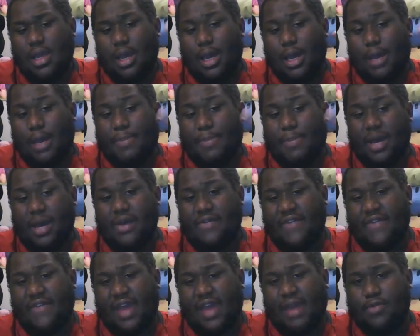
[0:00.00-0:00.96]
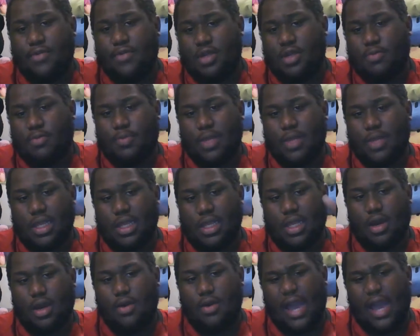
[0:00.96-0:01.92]
above average,
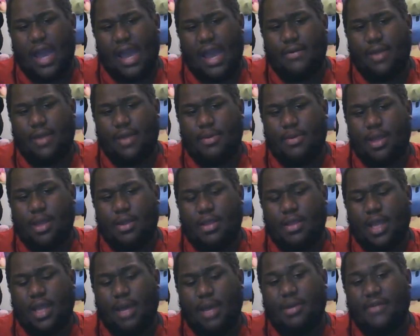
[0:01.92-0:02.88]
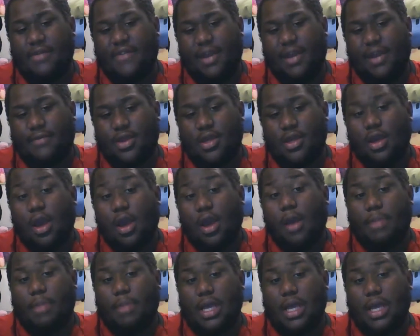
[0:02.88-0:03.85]
below not above average,
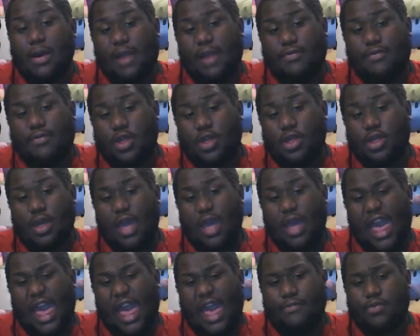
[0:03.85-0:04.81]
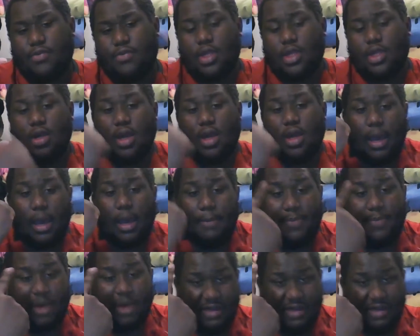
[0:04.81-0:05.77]
below average, average,
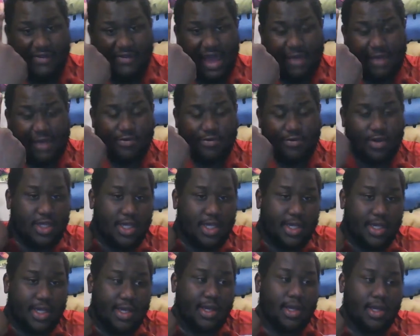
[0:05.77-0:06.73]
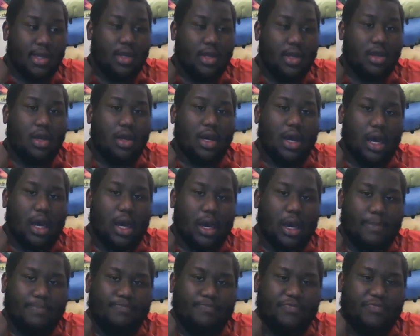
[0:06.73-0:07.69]
above average,
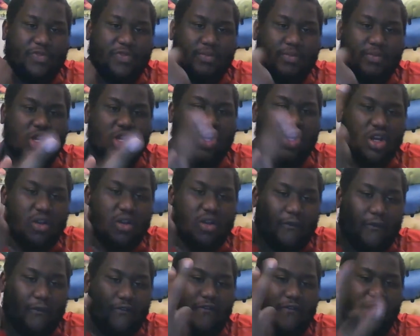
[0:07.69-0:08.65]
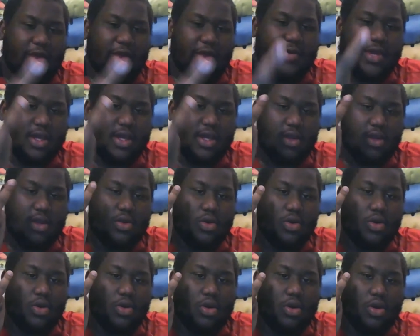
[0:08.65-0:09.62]
good, very good,
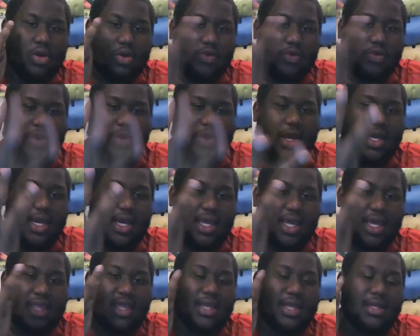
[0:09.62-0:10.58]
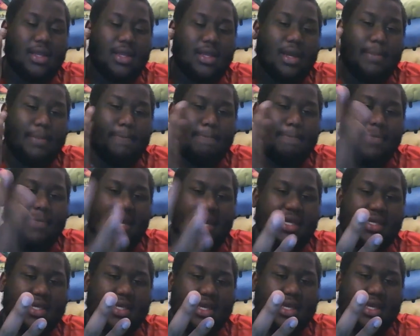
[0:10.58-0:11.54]
great, and then
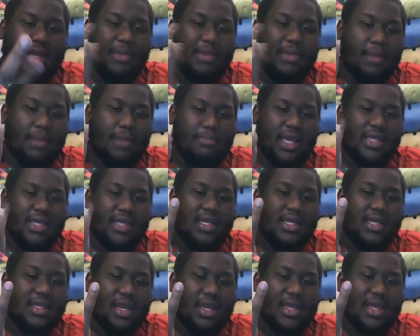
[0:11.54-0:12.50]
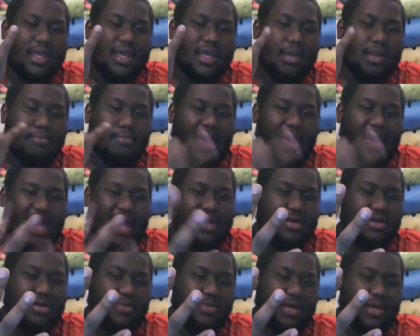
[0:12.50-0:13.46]
amazing. Amazing, and then
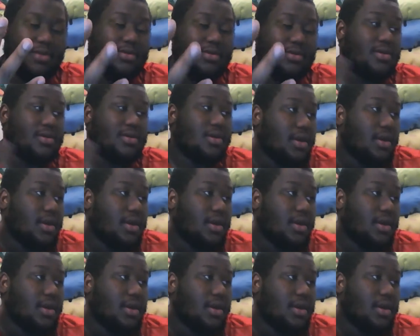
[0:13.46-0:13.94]
masterpiece.